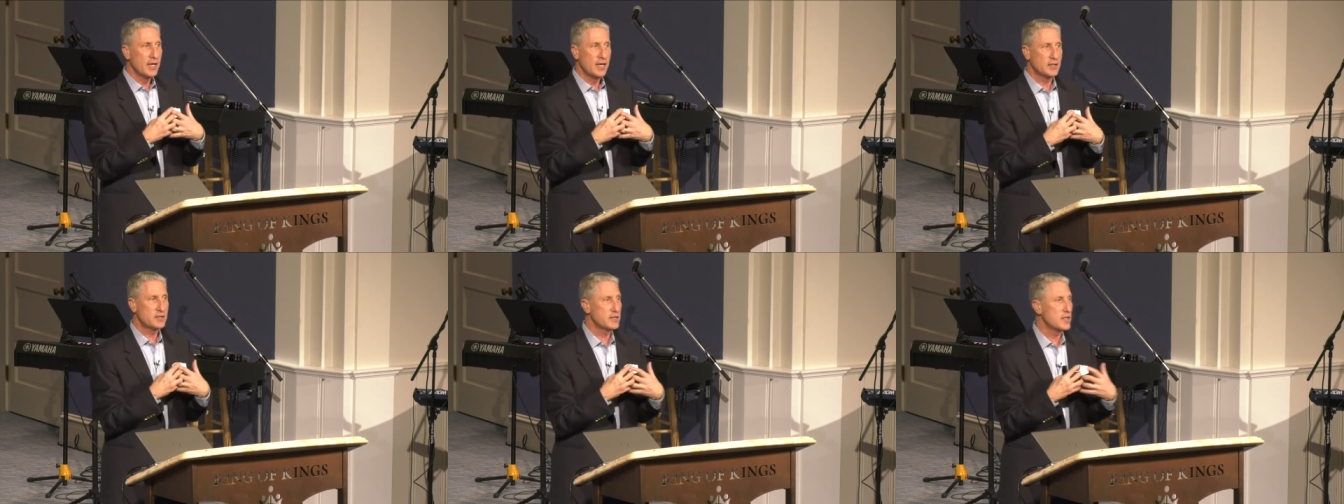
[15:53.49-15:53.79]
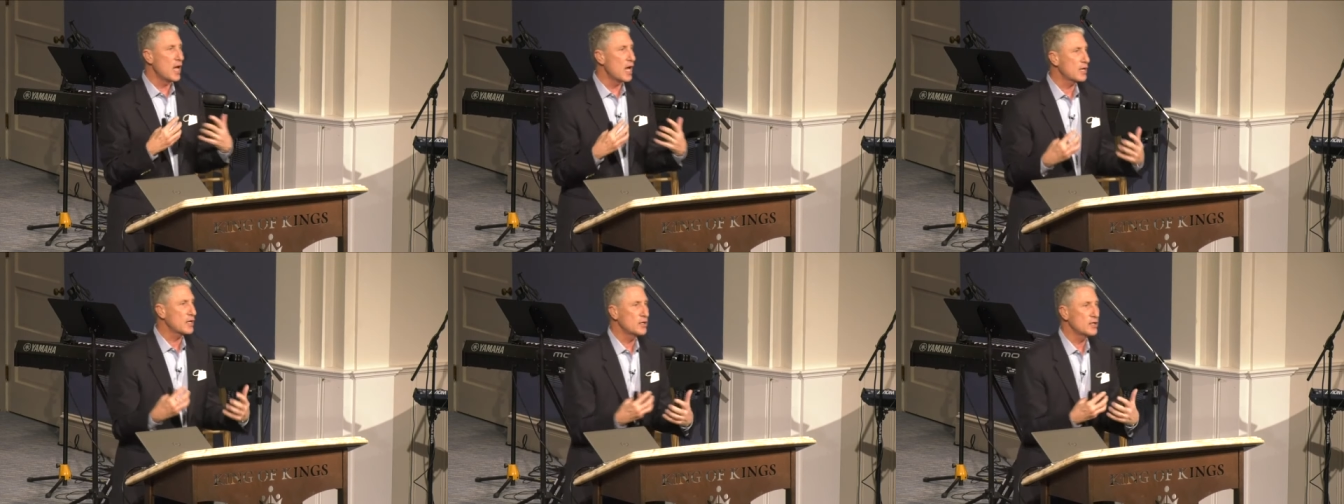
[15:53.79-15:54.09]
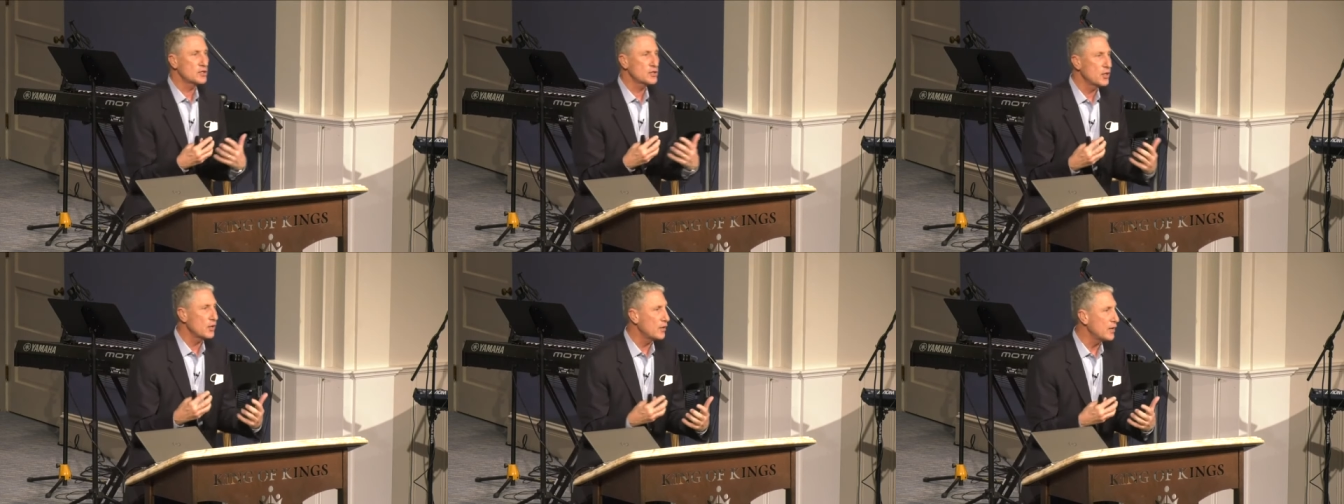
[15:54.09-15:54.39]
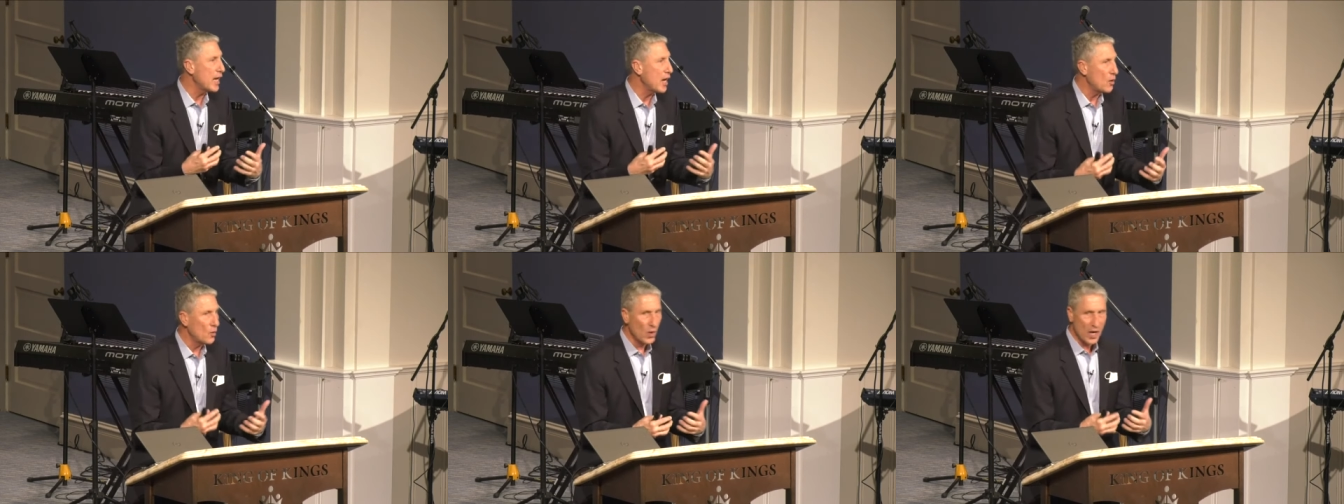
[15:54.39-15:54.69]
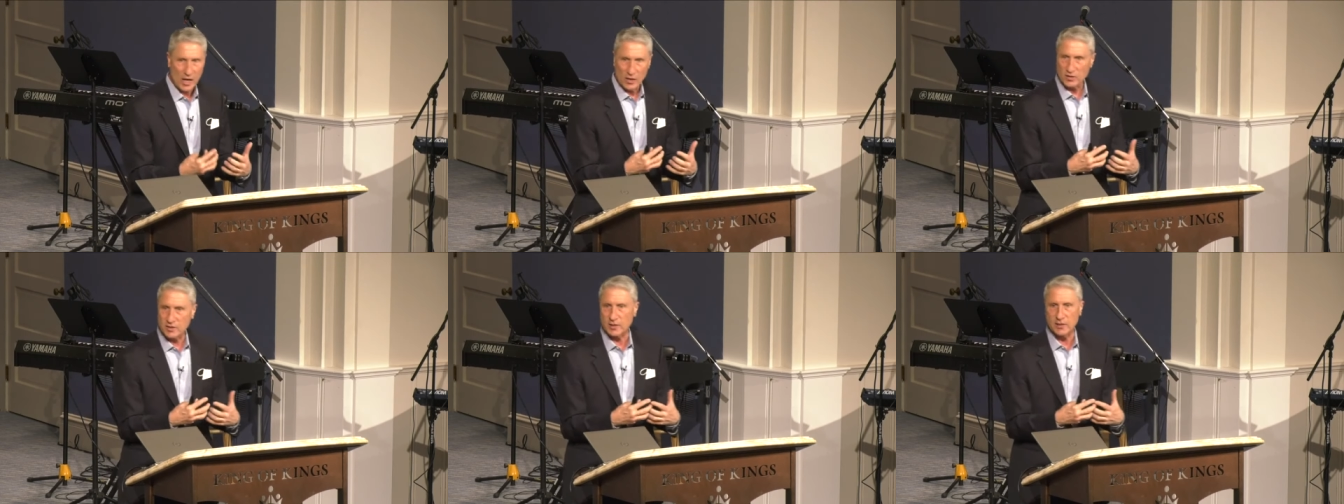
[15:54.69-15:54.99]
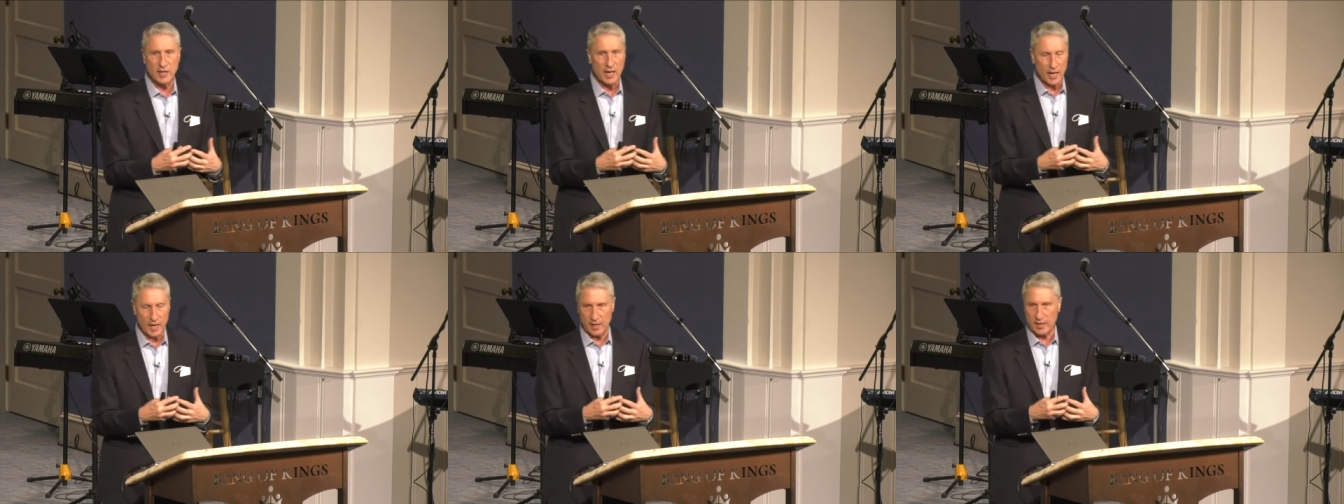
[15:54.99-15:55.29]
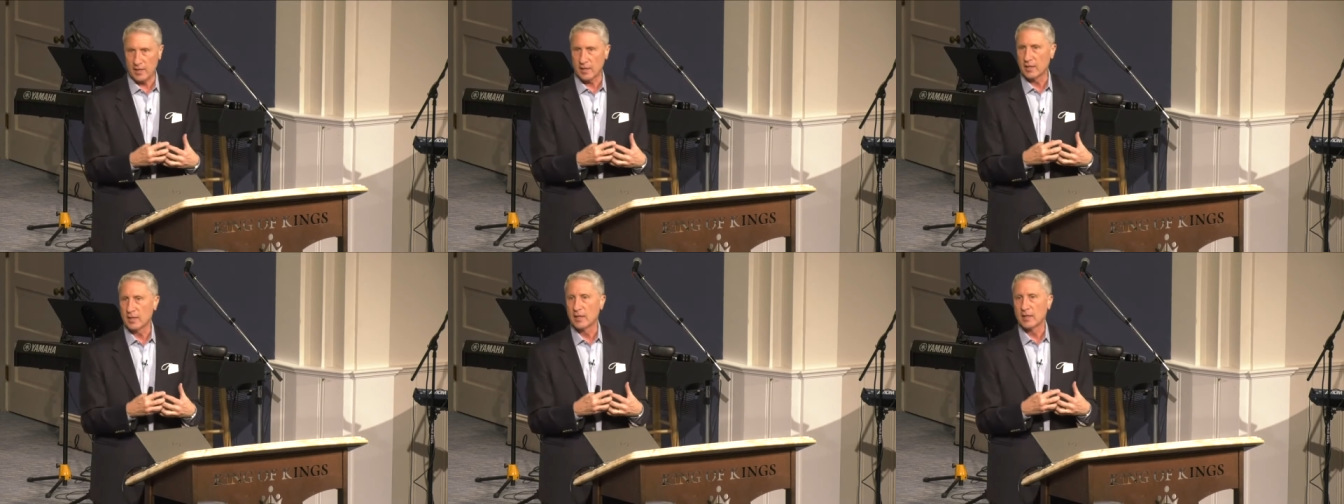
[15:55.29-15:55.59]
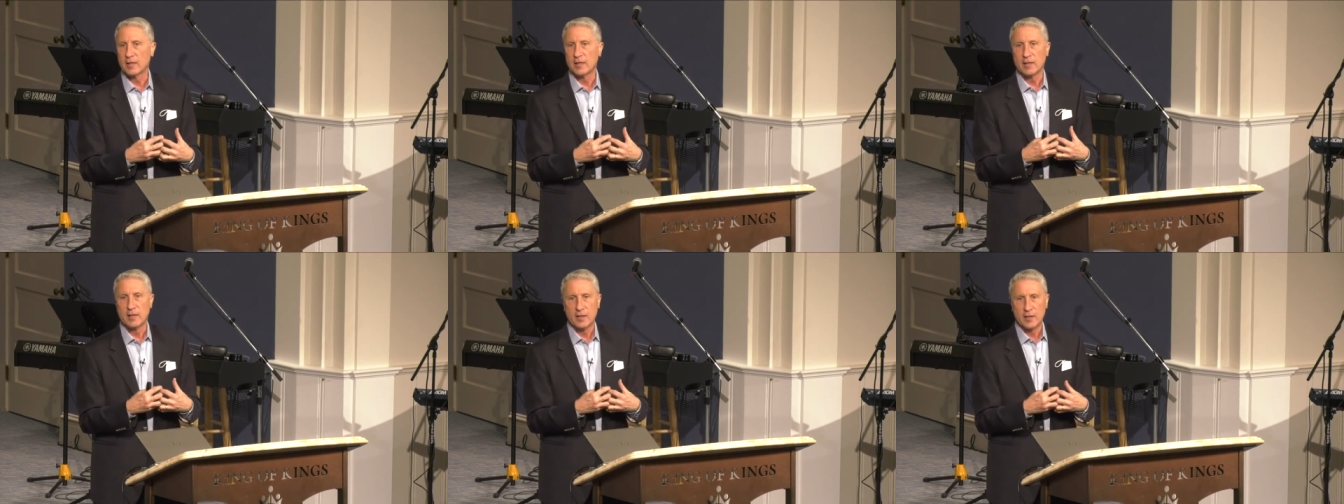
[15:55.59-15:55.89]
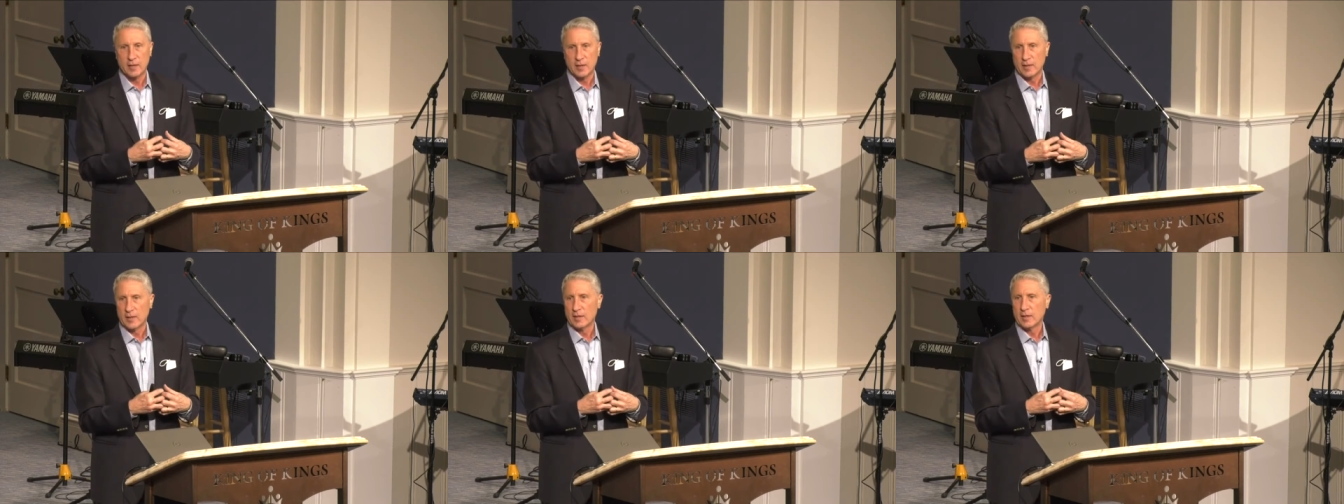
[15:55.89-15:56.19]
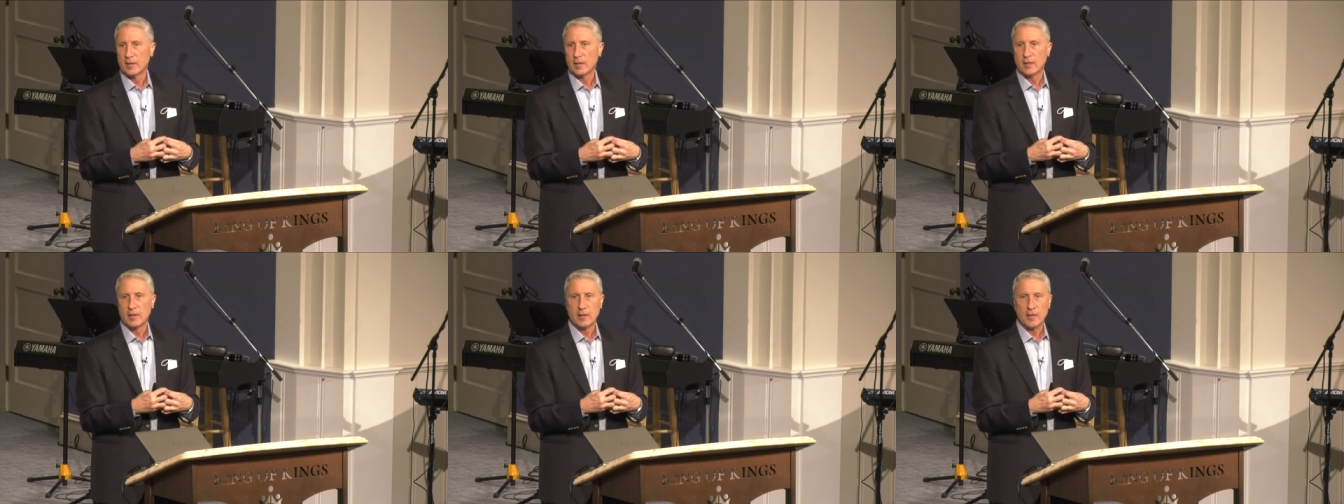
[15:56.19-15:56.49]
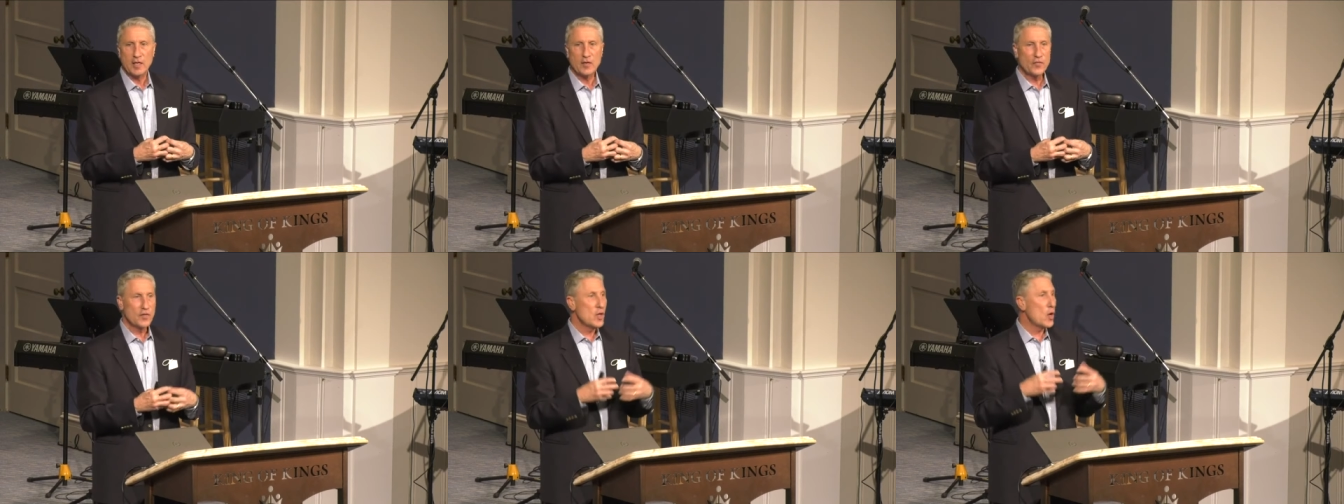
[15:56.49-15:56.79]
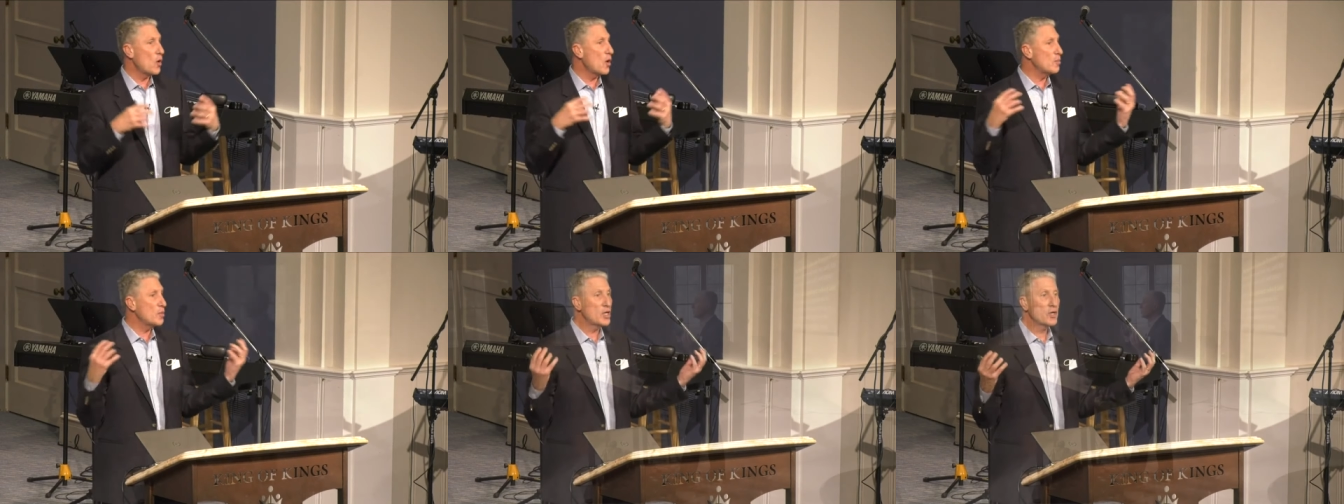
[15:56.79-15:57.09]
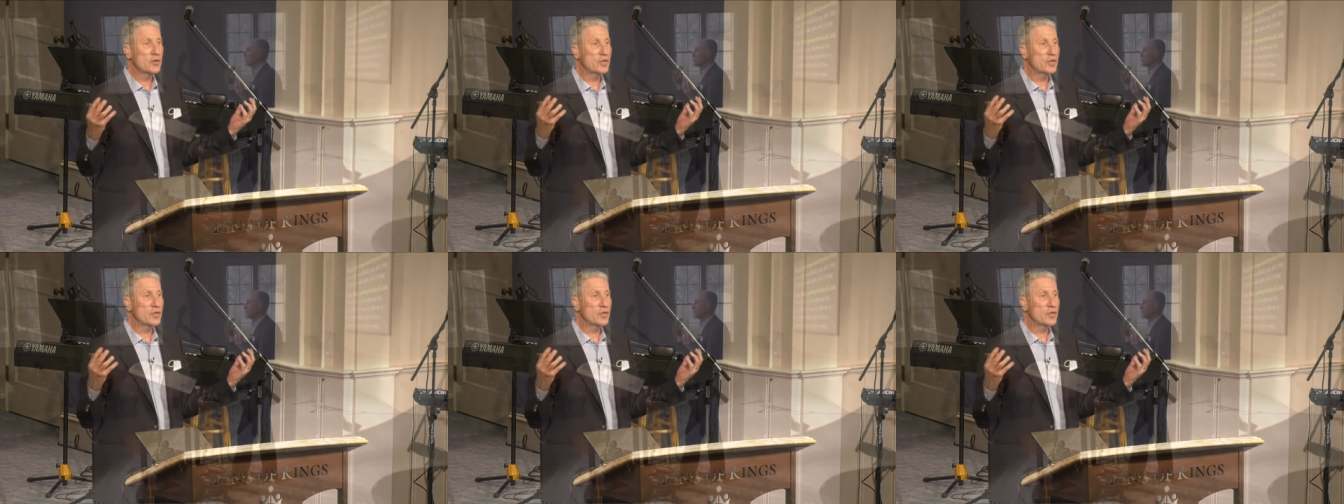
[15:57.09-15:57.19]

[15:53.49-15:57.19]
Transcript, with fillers: it's not going to turn out well today. Even though I'm a